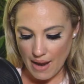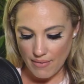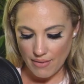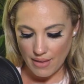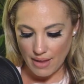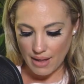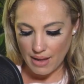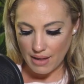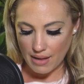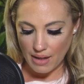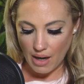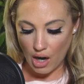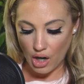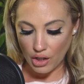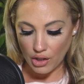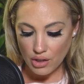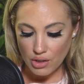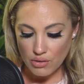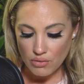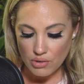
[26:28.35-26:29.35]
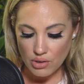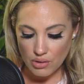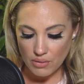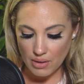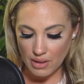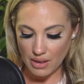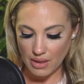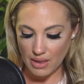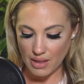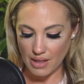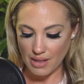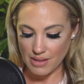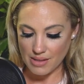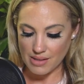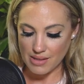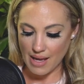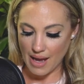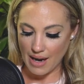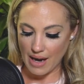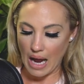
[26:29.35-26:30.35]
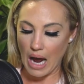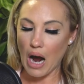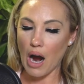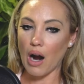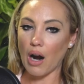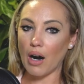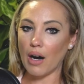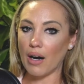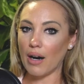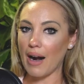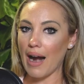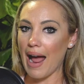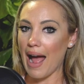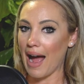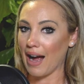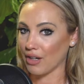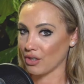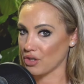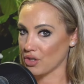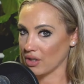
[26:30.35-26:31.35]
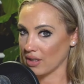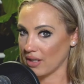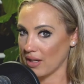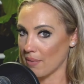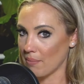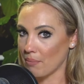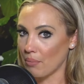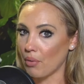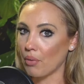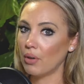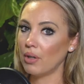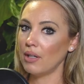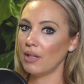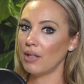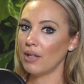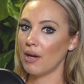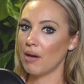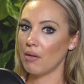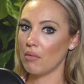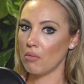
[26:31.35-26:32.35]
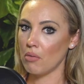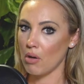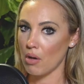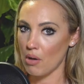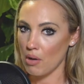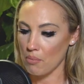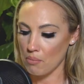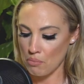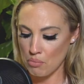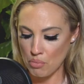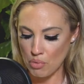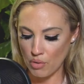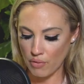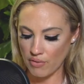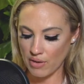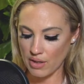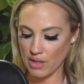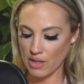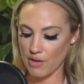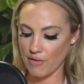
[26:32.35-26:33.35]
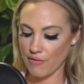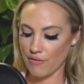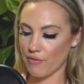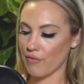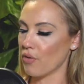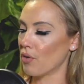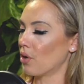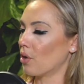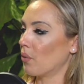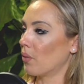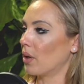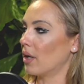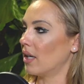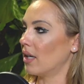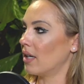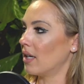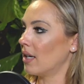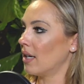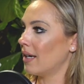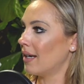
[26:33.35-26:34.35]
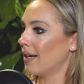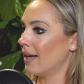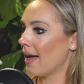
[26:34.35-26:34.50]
And then are you doing things that are actually important, moving you forward